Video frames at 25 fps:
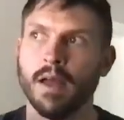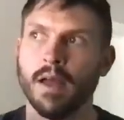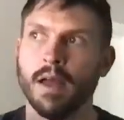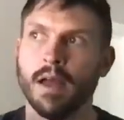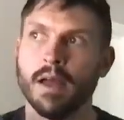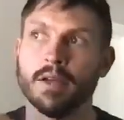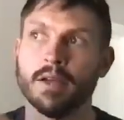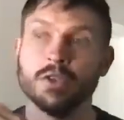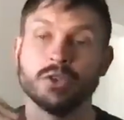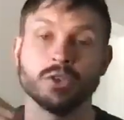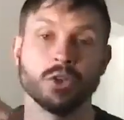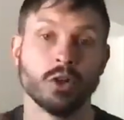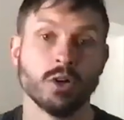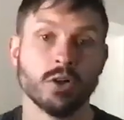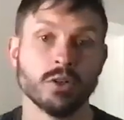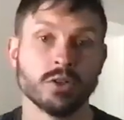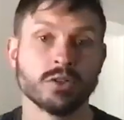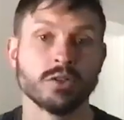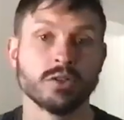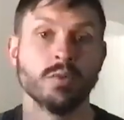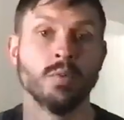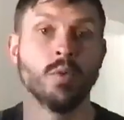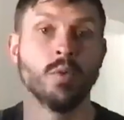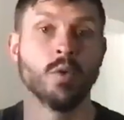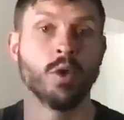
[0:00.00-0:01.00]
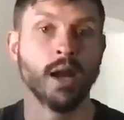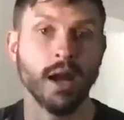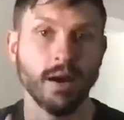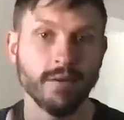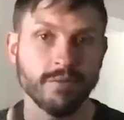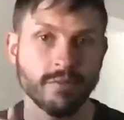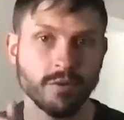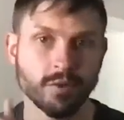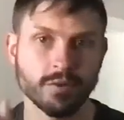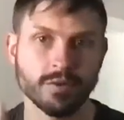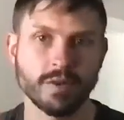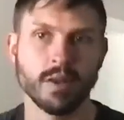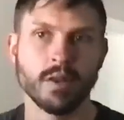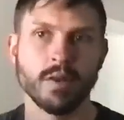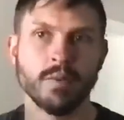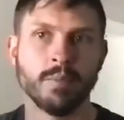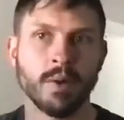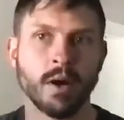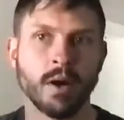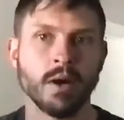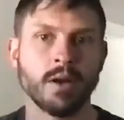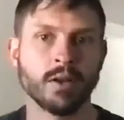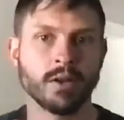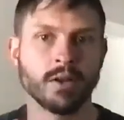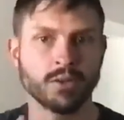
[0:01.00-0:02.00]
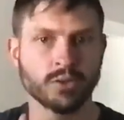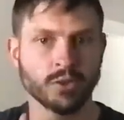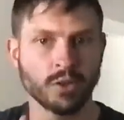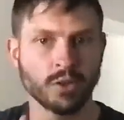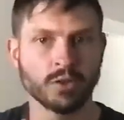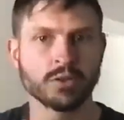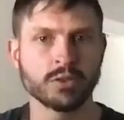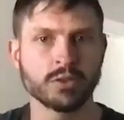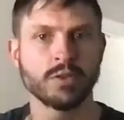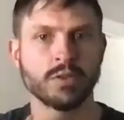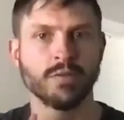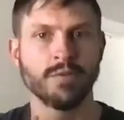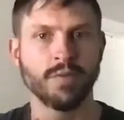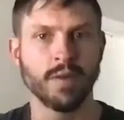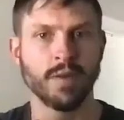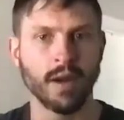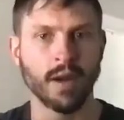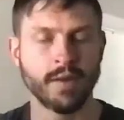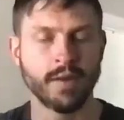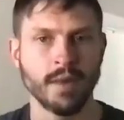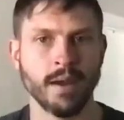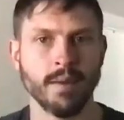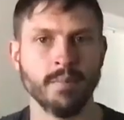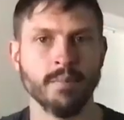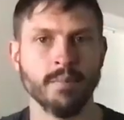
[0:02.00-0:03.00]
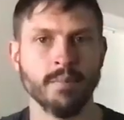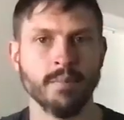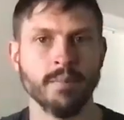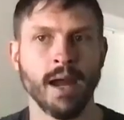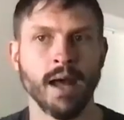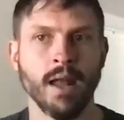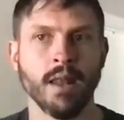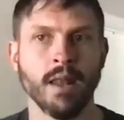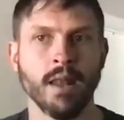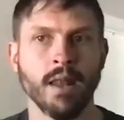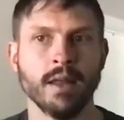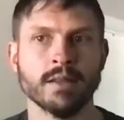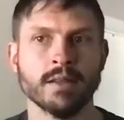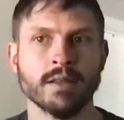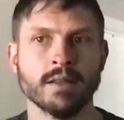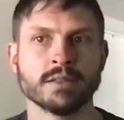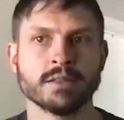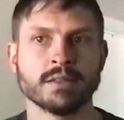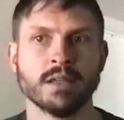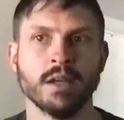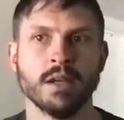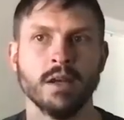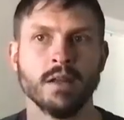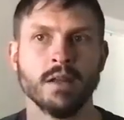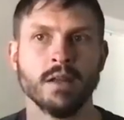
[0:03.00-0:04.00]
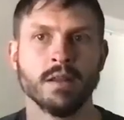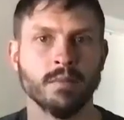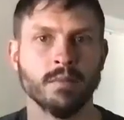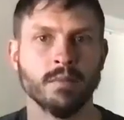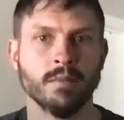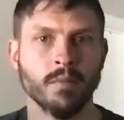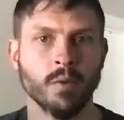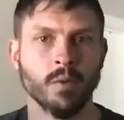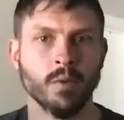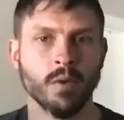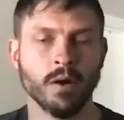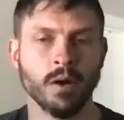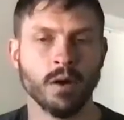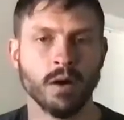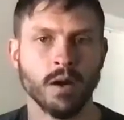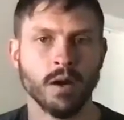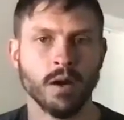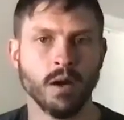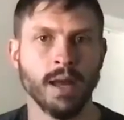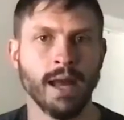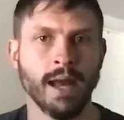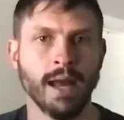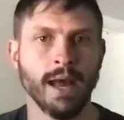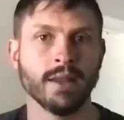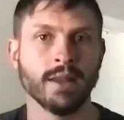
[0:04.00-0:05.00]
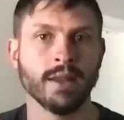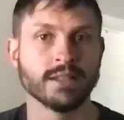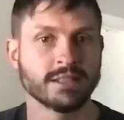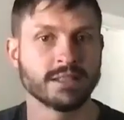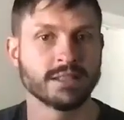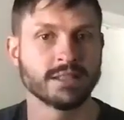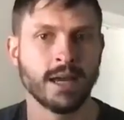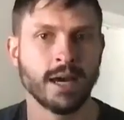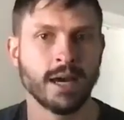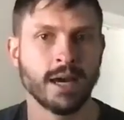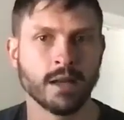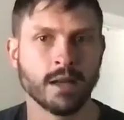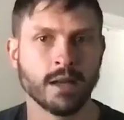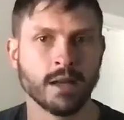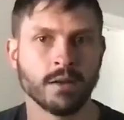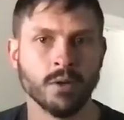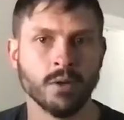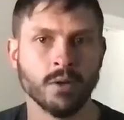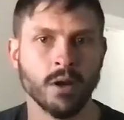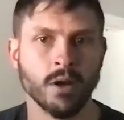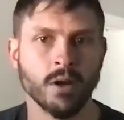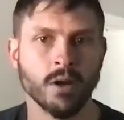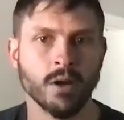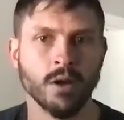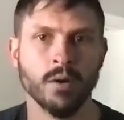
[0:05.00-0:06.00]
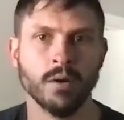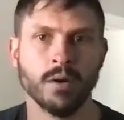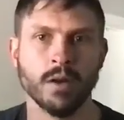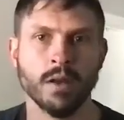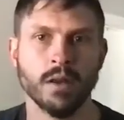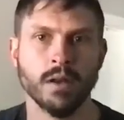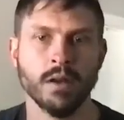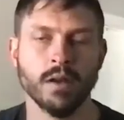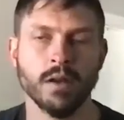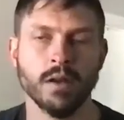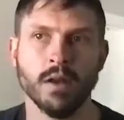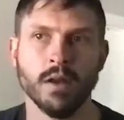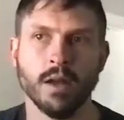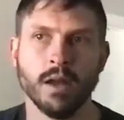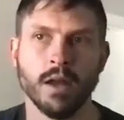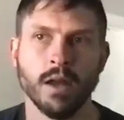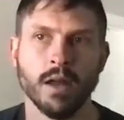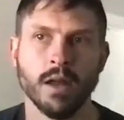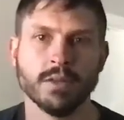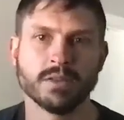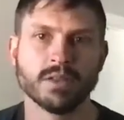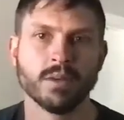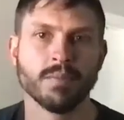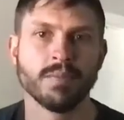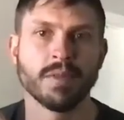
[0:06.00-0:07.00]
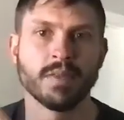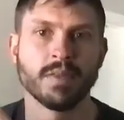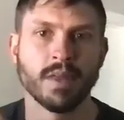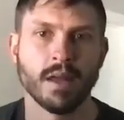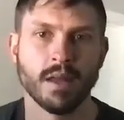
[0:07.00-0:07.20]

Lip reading: exerts, the more effort that the body exerts to find that balance, the more allostatic load, and something